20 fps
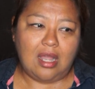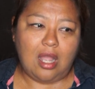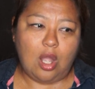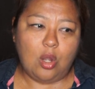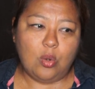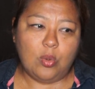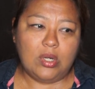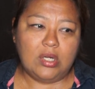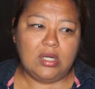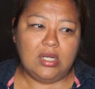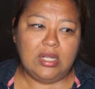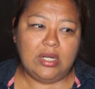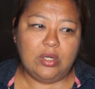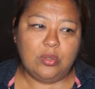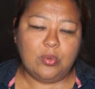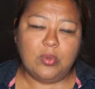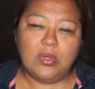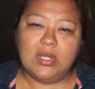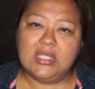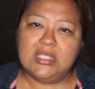our
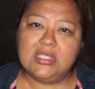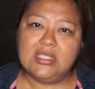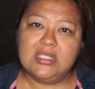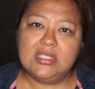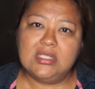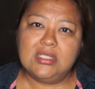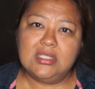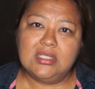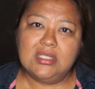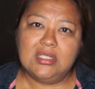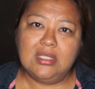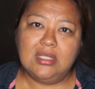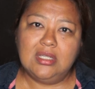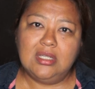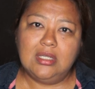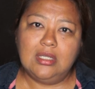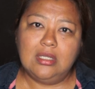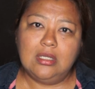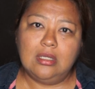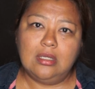little ones,
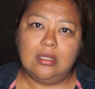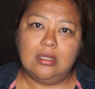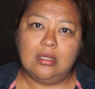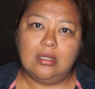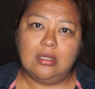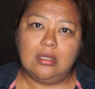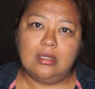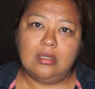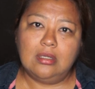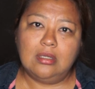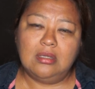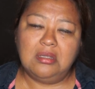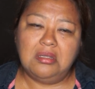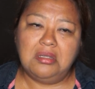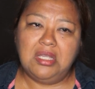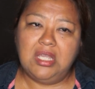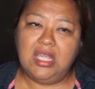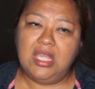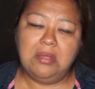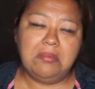
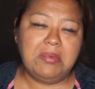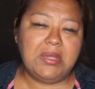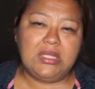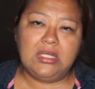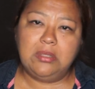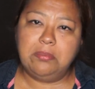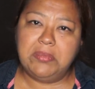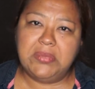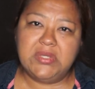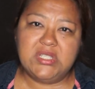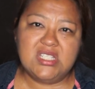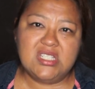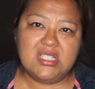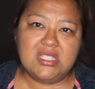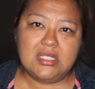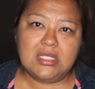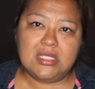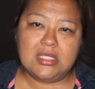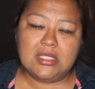even in peace.